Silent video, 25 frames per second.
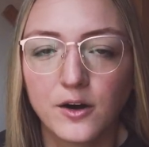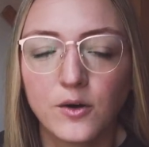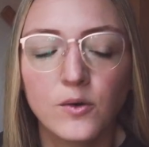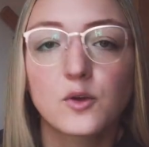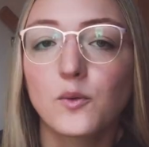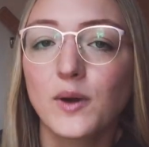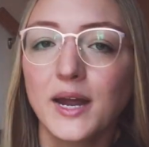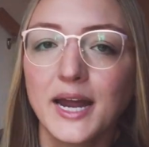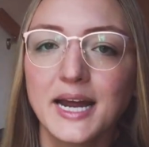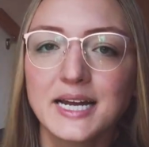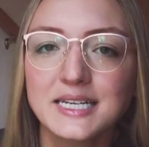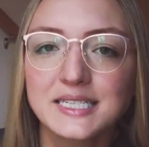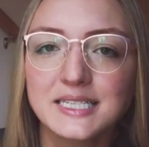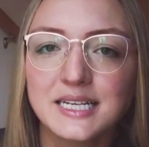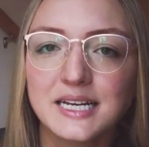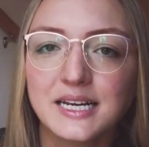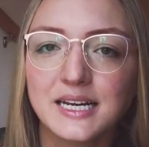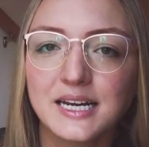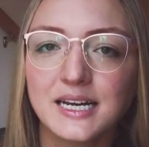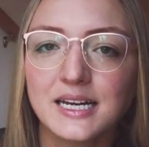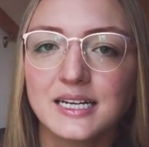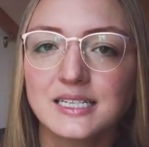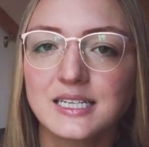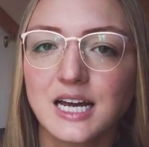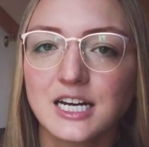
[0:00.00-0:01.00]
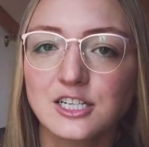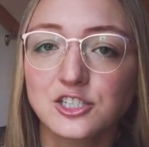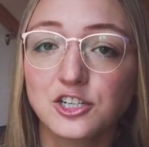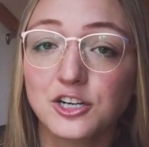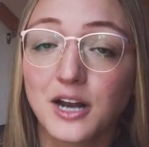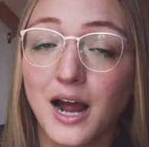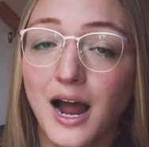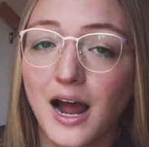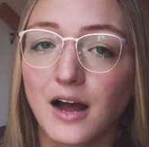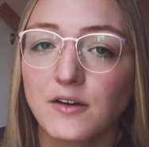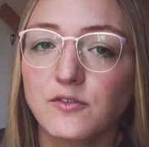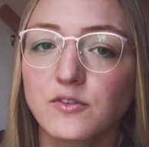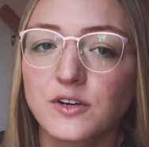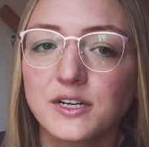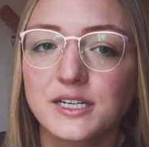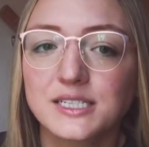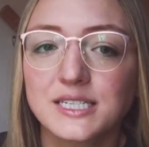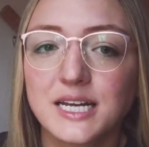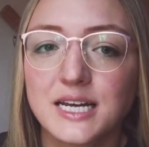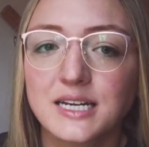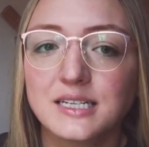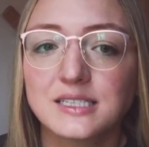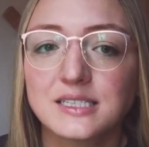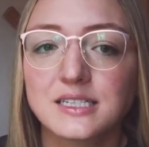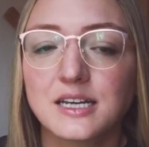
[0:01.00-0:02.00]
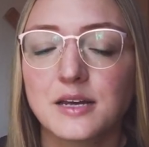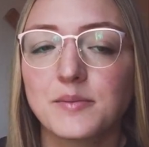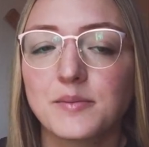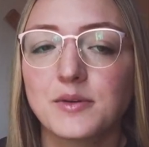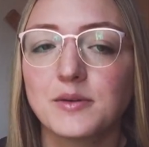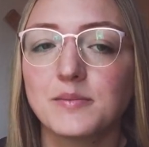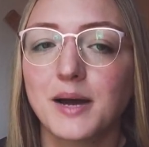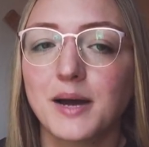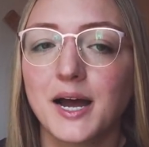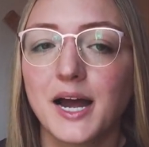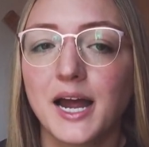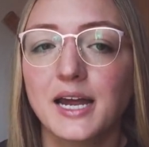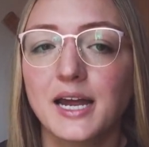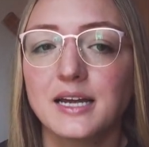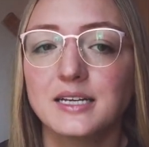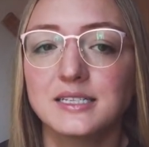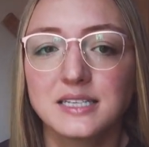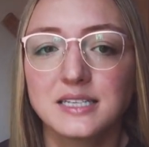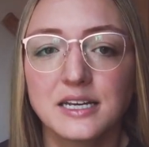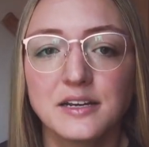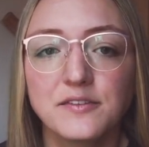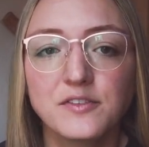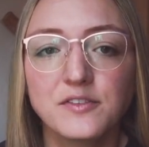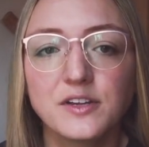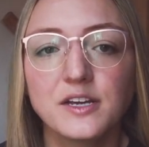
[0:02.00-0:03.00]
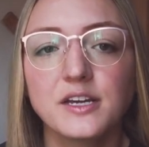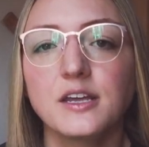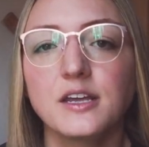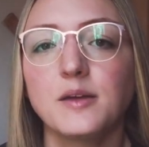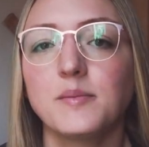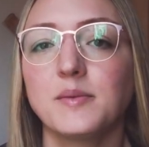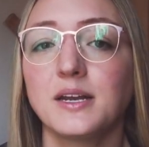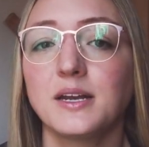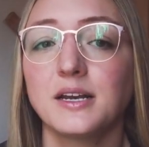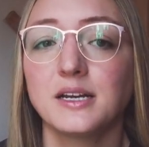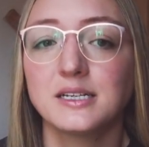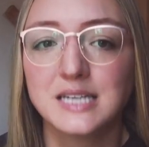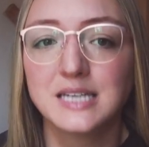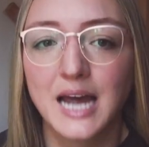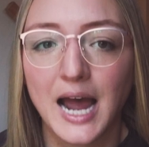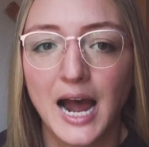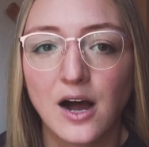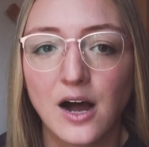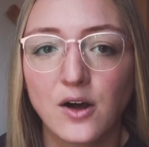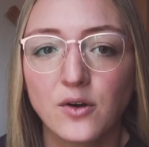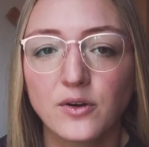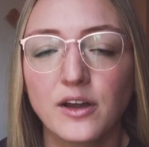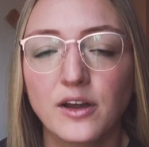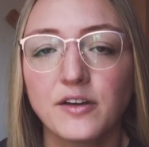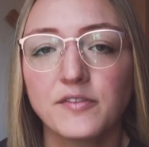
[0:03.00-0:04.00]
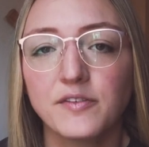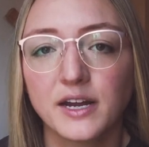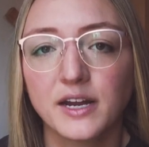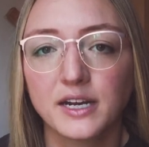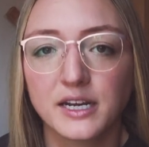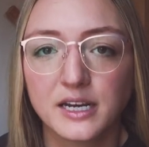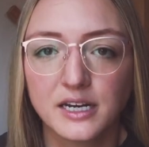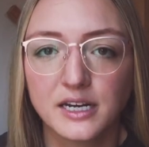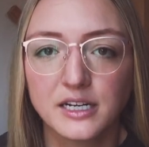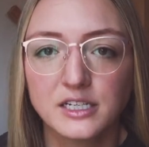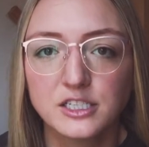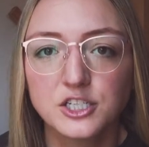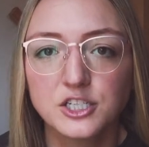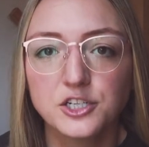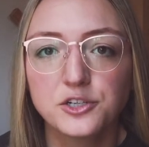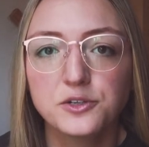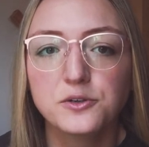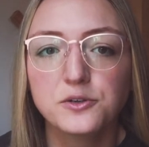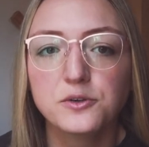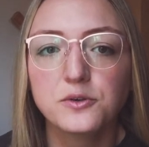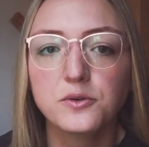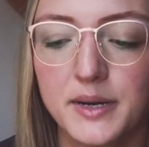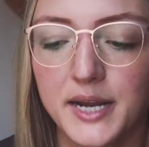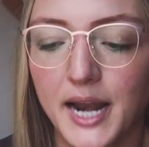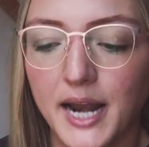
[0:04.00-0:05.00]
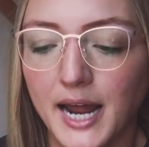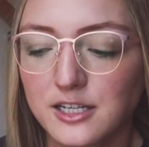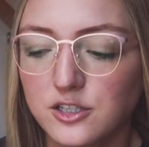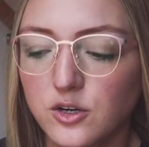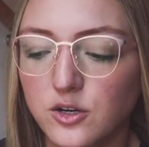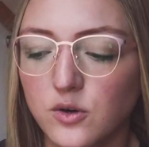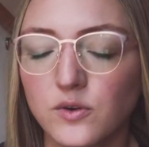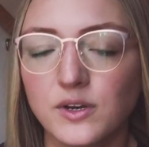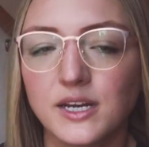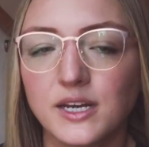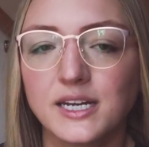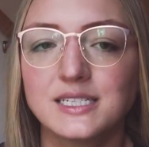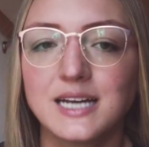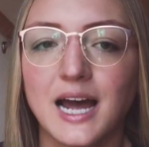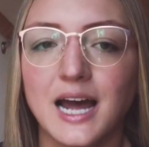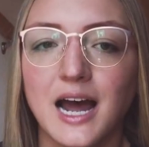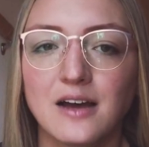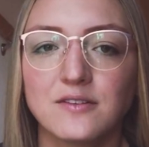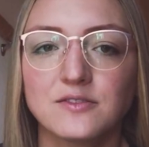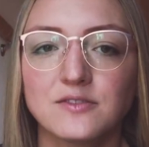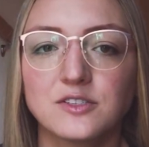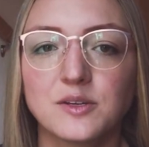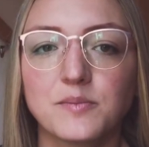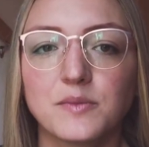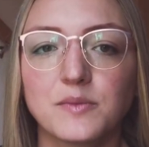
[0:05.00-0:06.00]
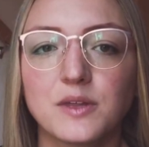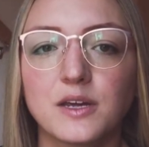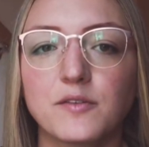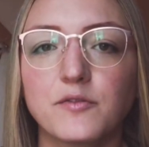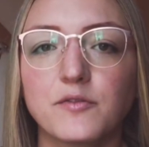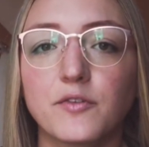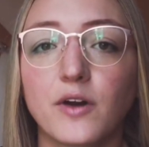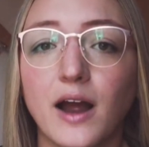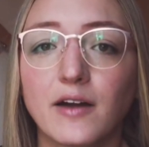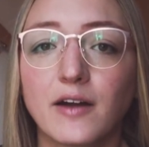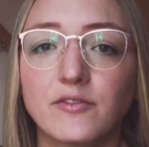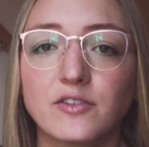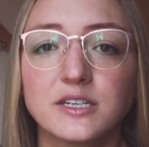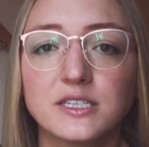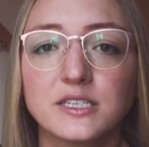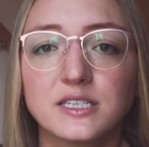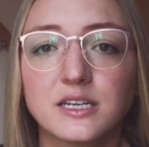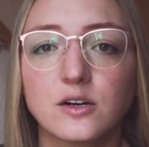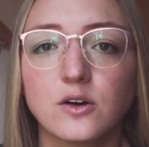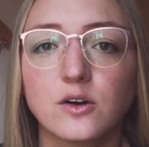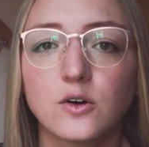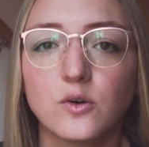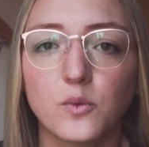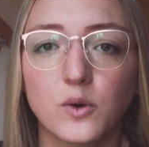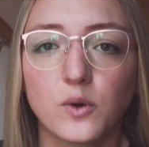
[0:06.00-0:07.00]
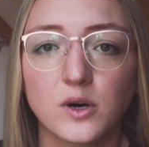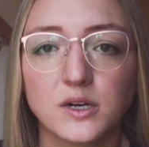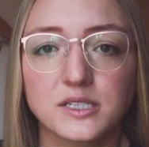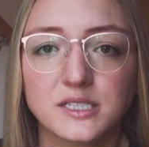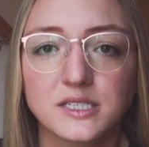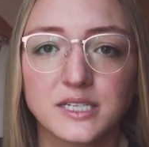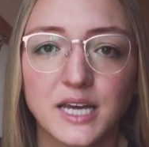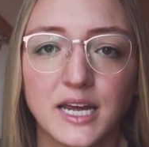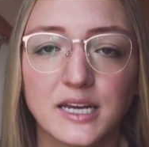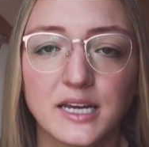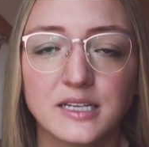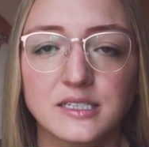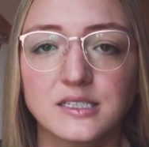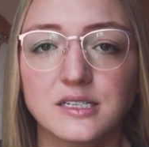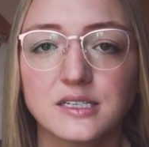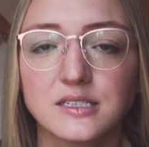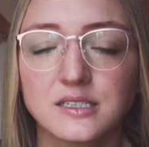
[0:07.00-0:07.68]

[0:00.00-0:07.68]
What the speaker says: The way I see it is I should have what it takes to get me by safely, get me into town if I need to, but I don't need to have something for every single worst case